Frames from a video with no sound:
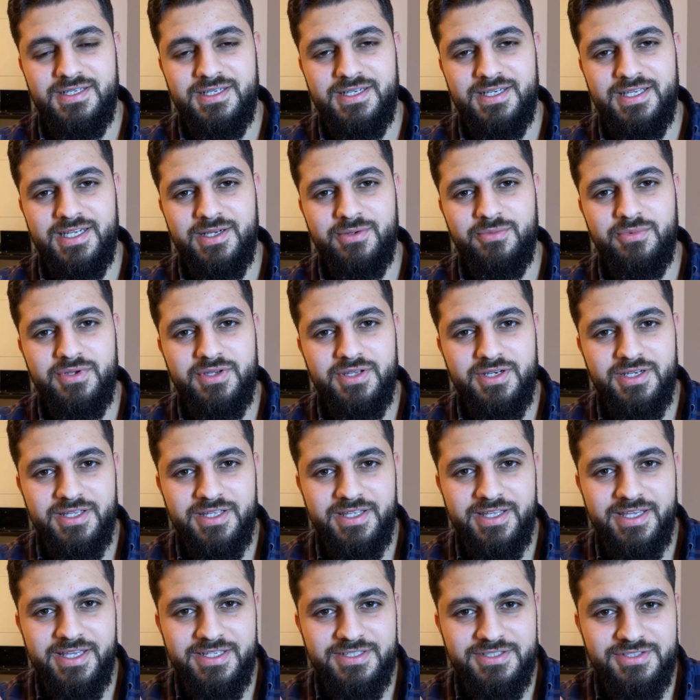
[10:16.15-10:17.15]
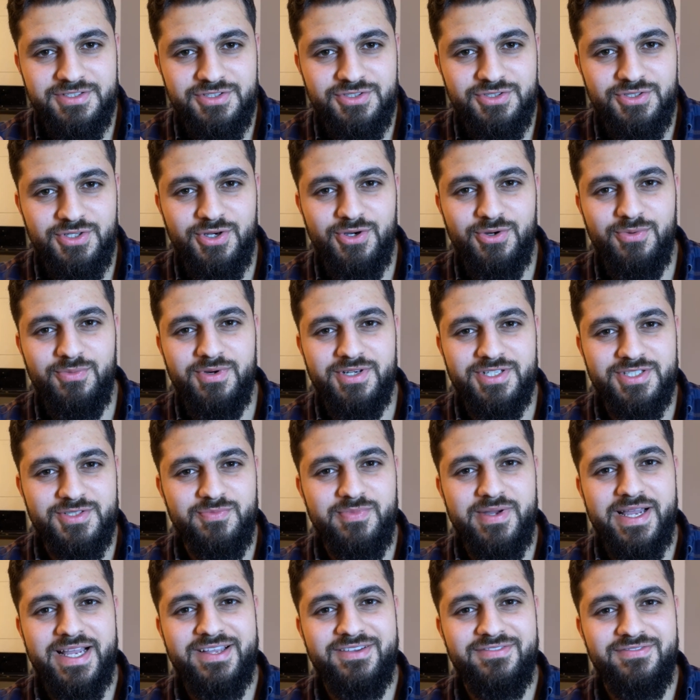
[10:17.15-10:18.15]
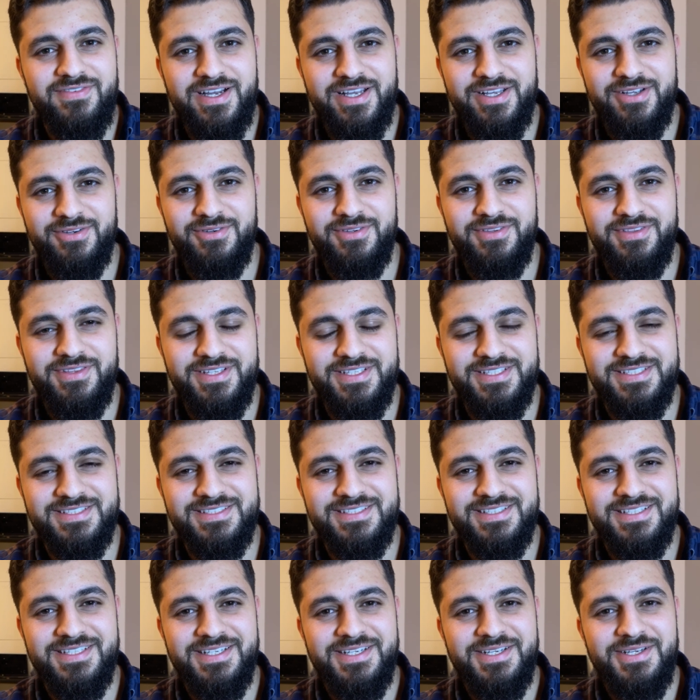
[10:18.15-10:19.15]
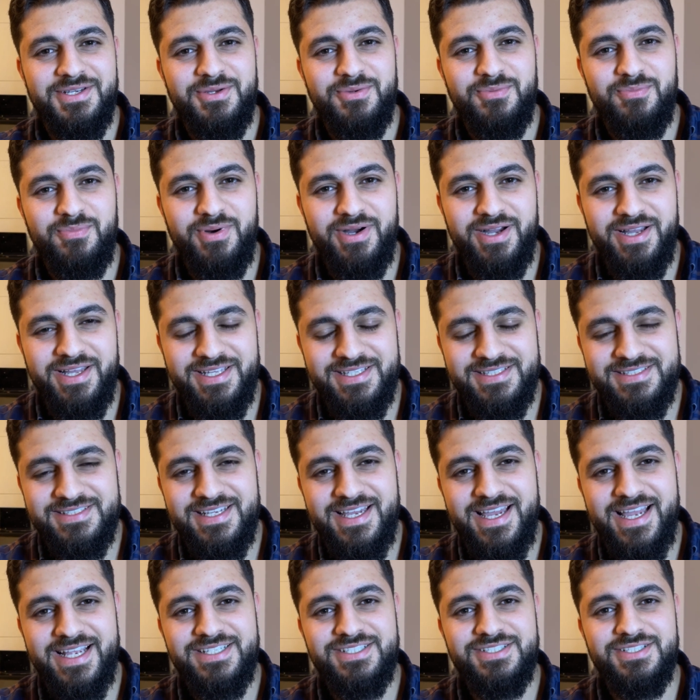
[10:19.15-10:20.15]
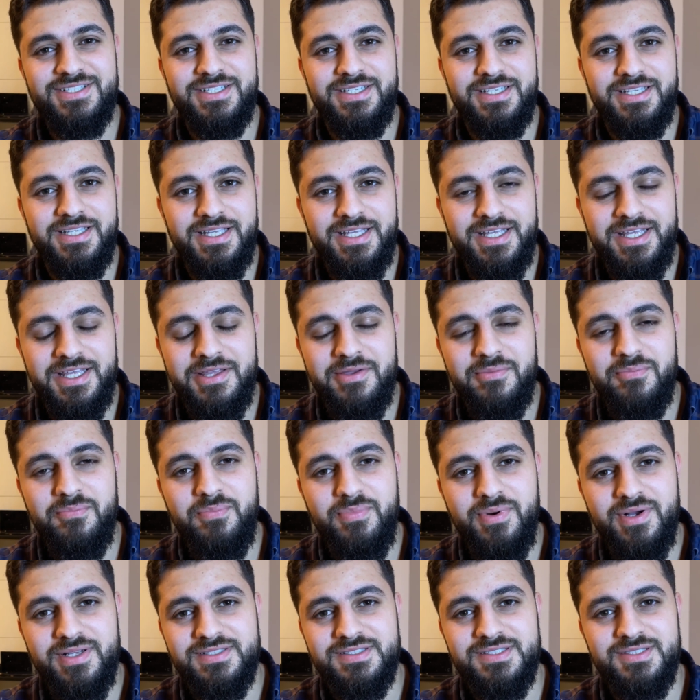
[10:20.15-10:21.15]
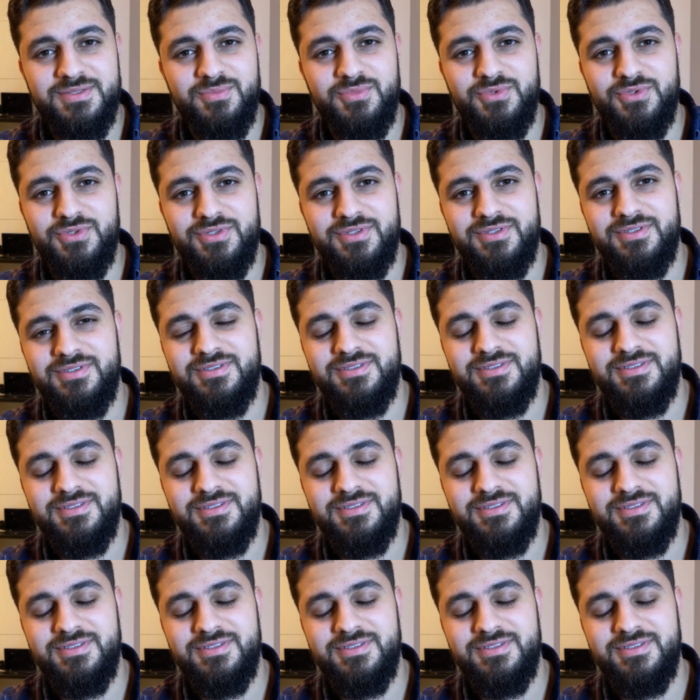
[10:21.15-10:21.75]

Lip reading: And I'm gonna get so much backfire on this, but it's actually impossible.